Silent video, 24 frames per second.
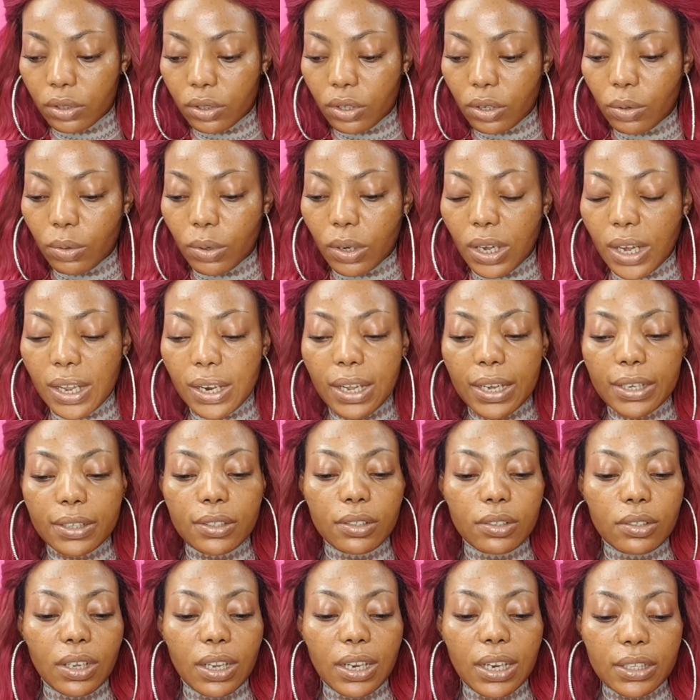So what I like
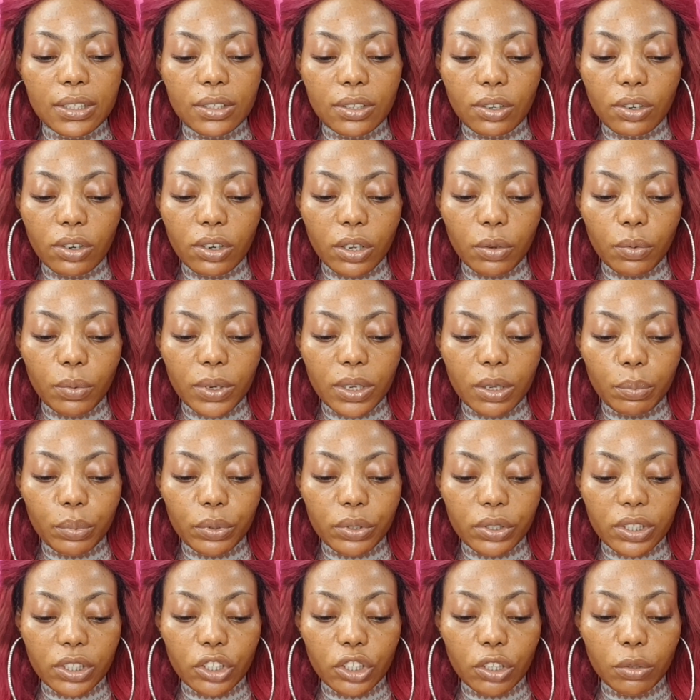to do, I like to go in with the
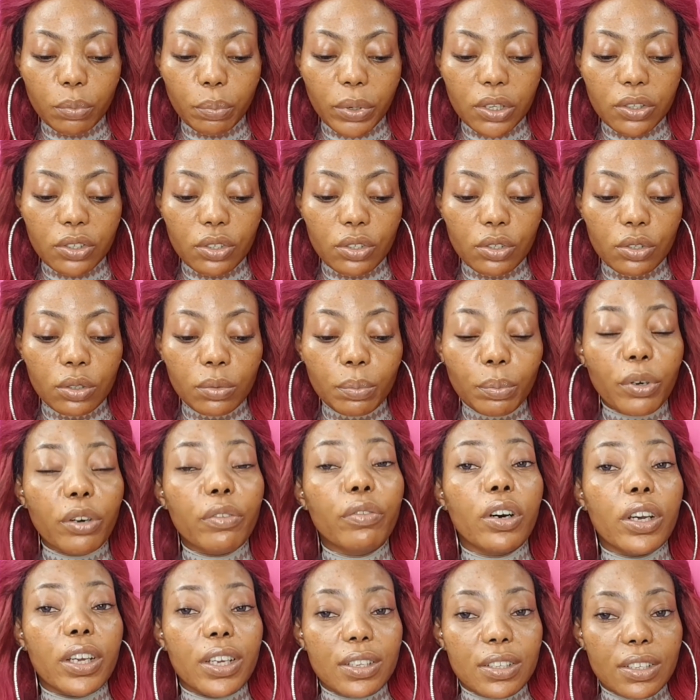precision pencil, but
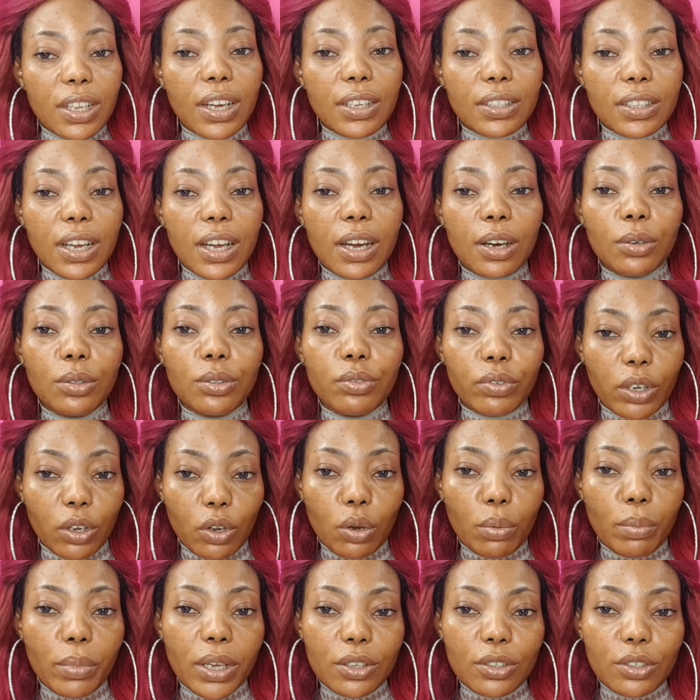for a starter I would
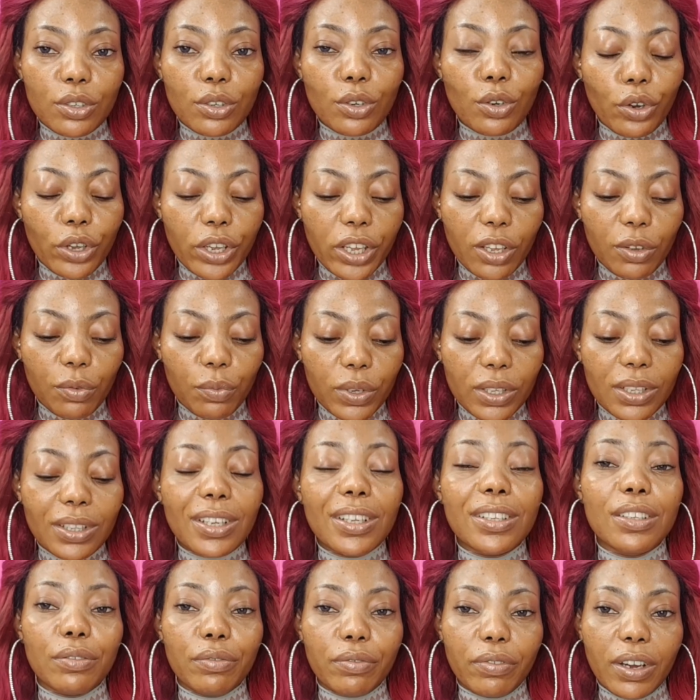recommend you going in with
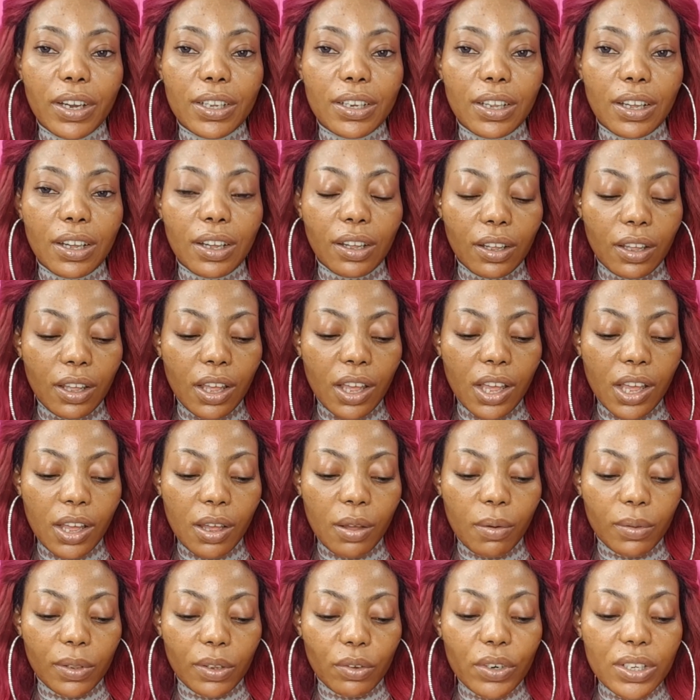the definer.
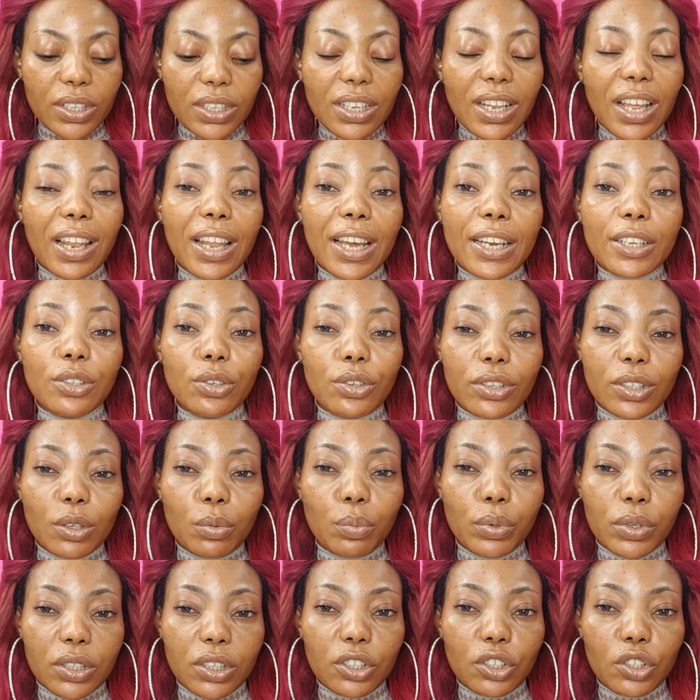The reason I like to use the
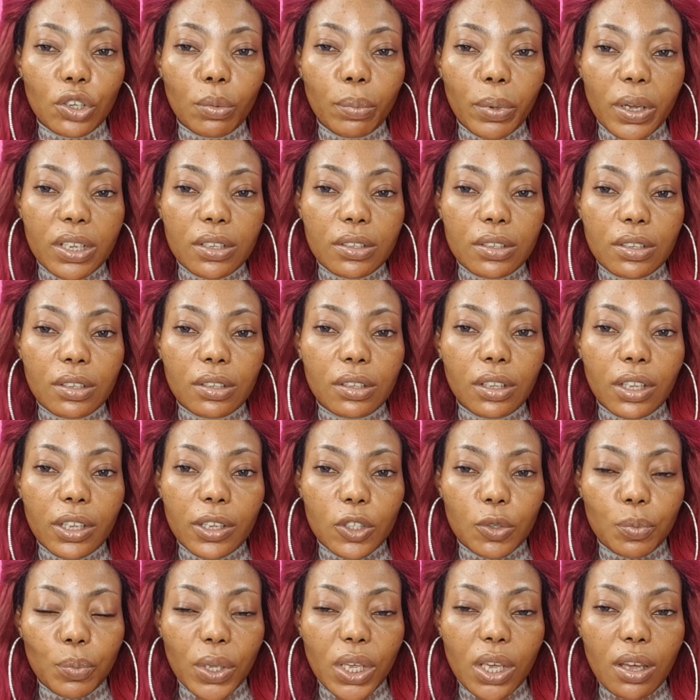precision pencil
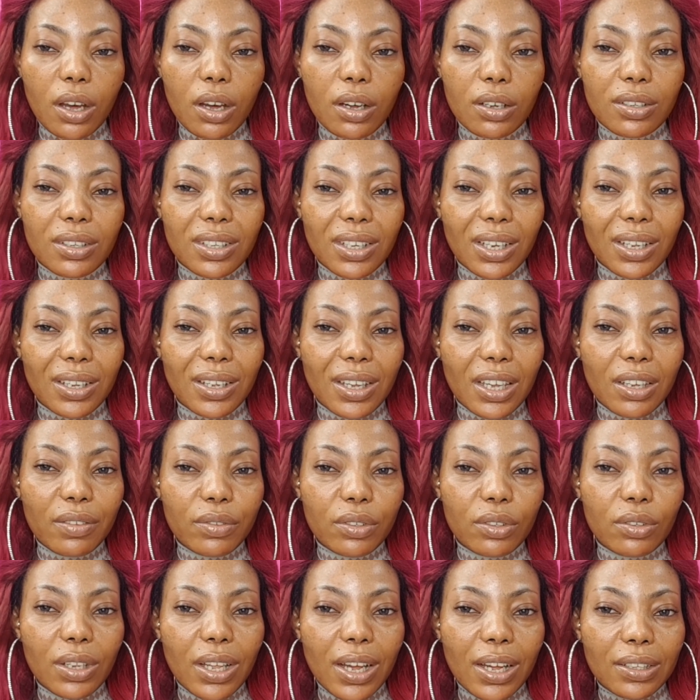is because it
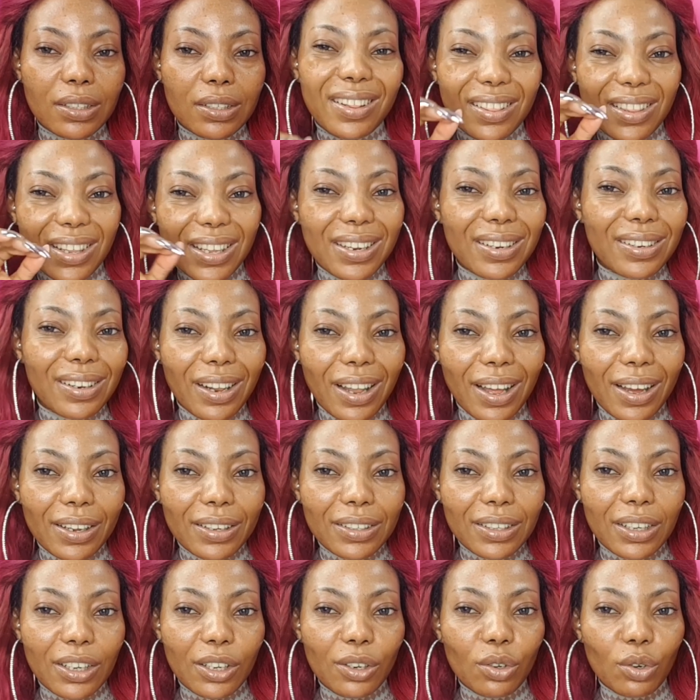gives you that thin
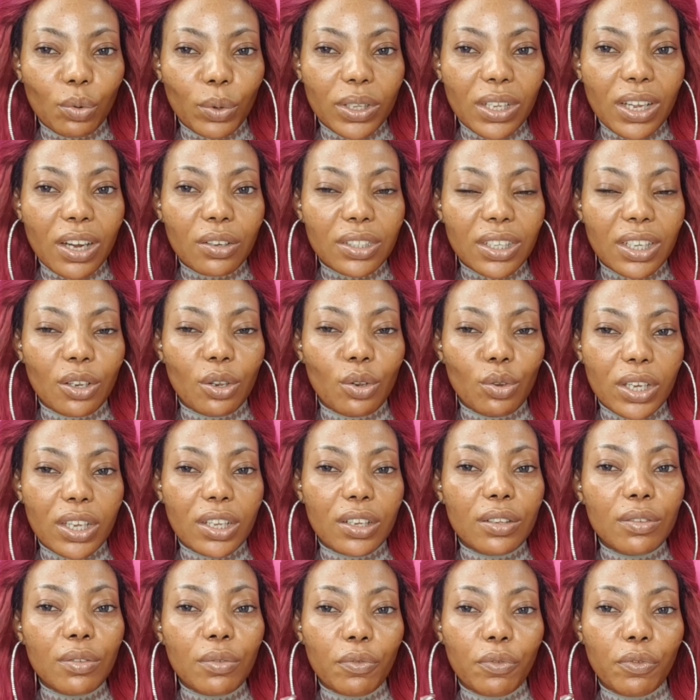line, you know, without it
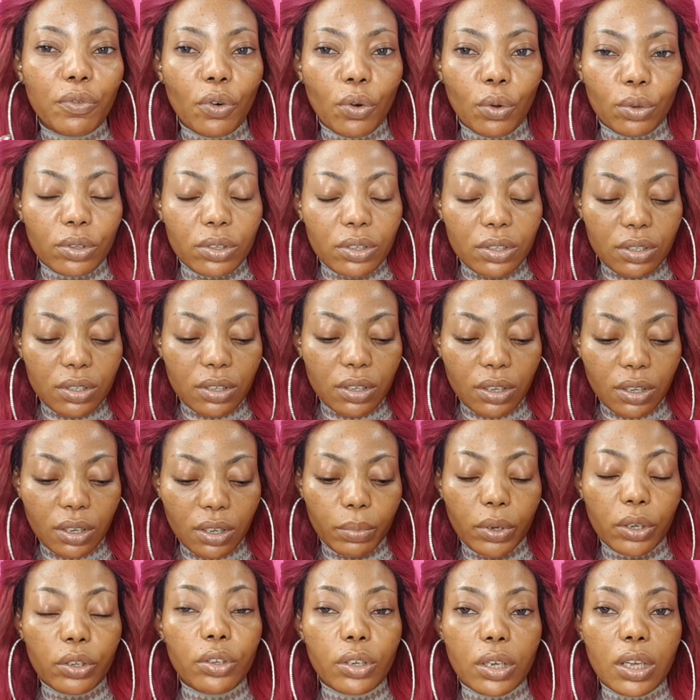looking false.
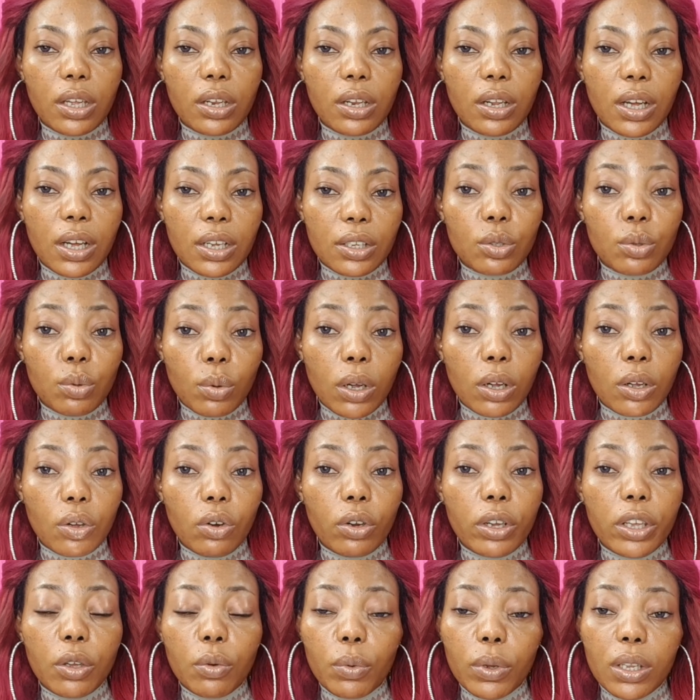But you can as well
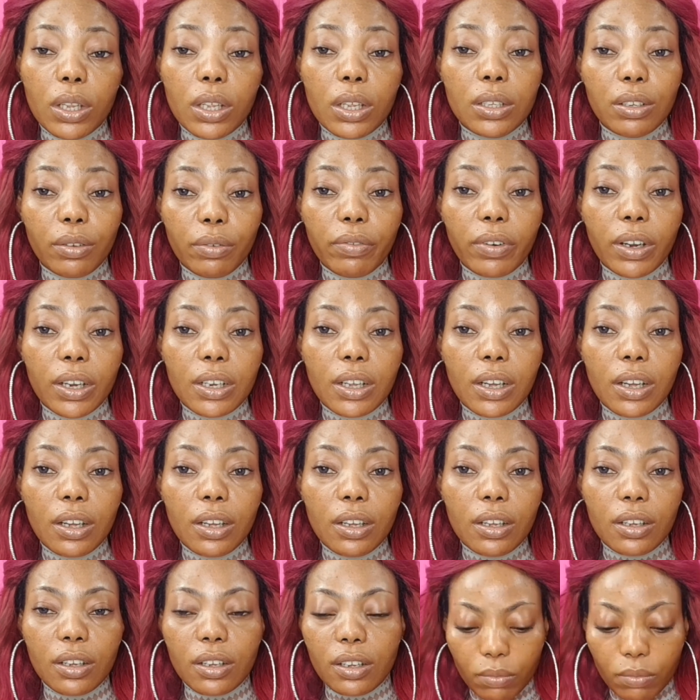go in with the definer
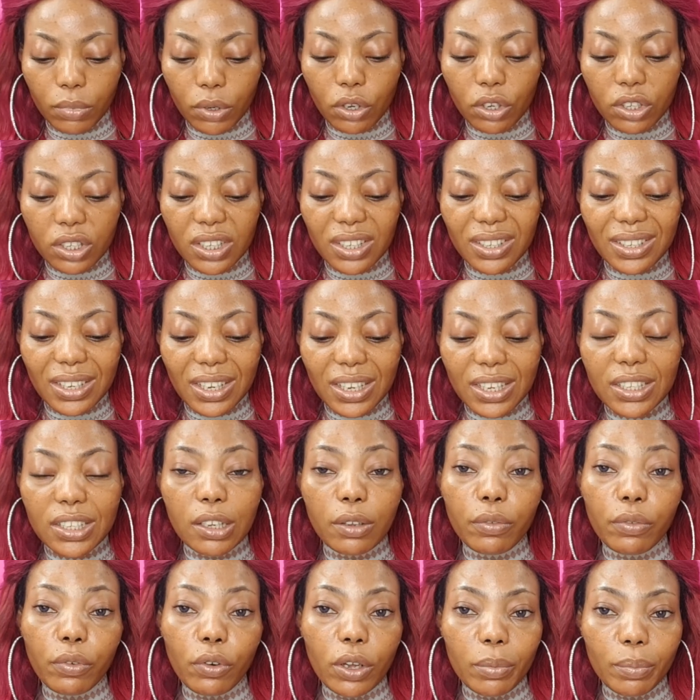because it's
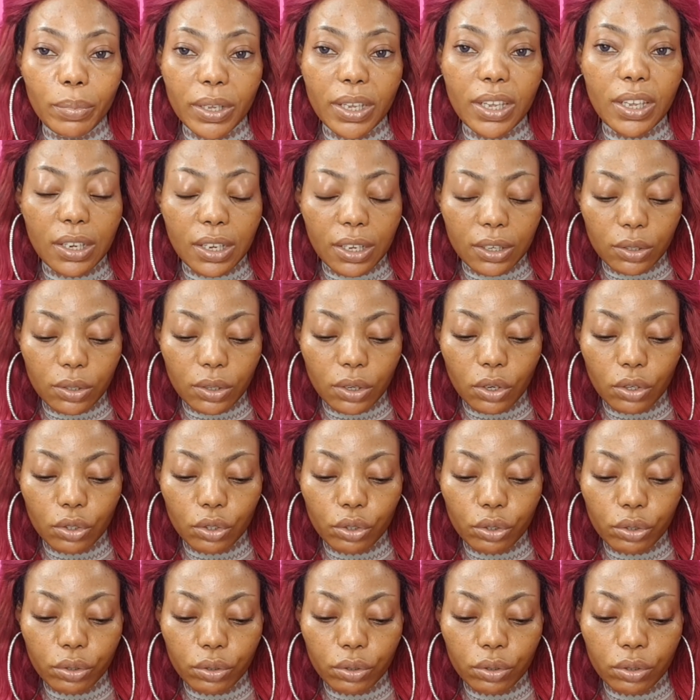easy for a beginner to
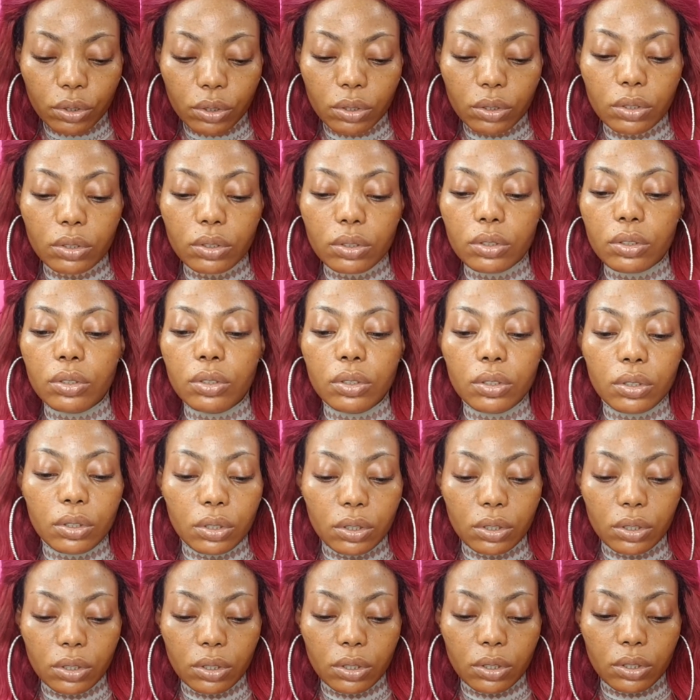control.
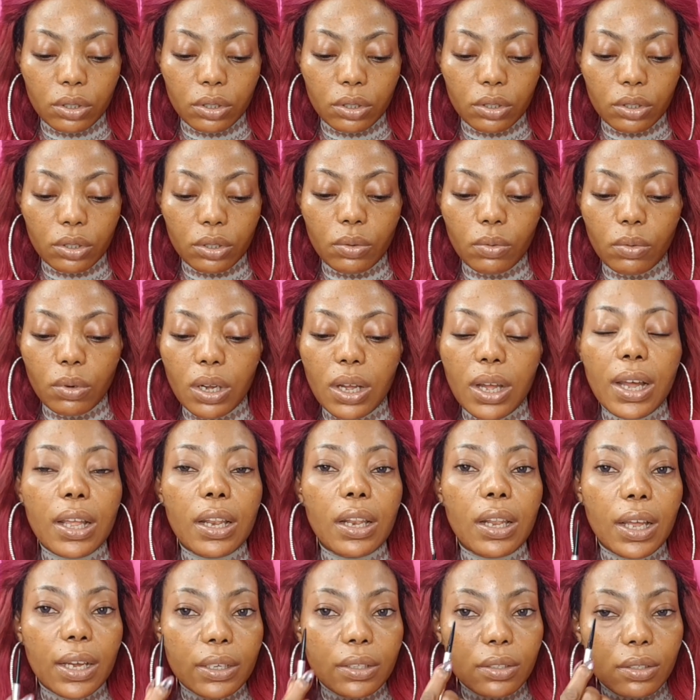So what I
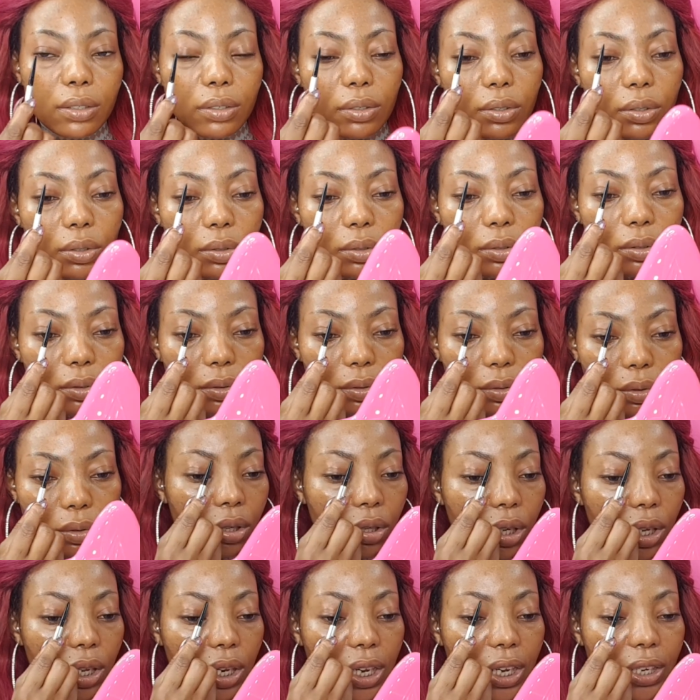like to do,
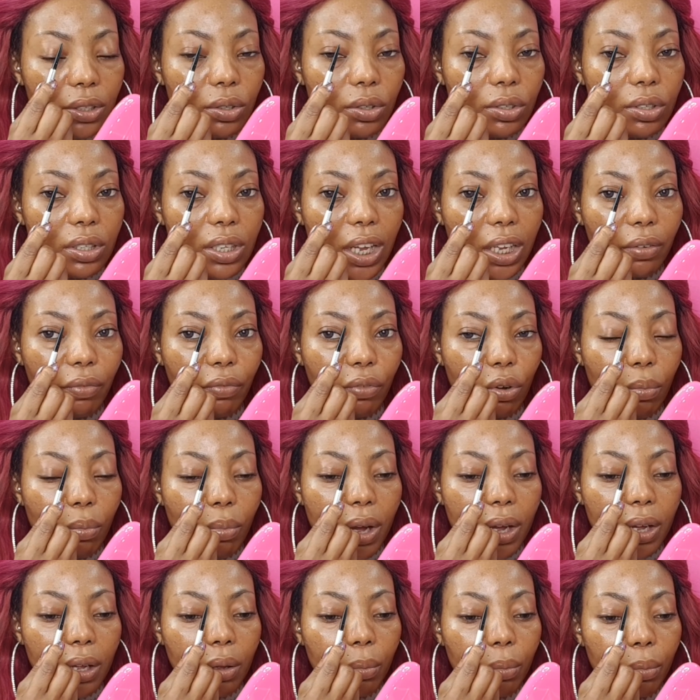I like to start from
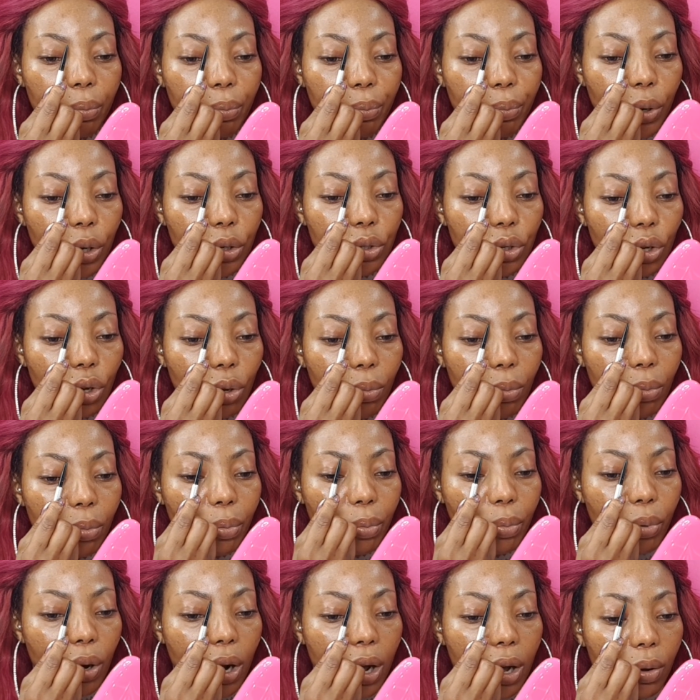my bottom
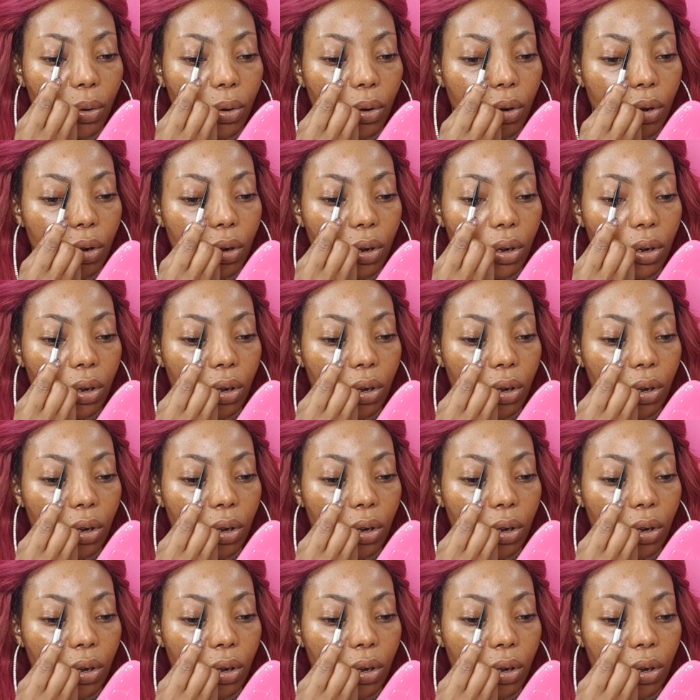brow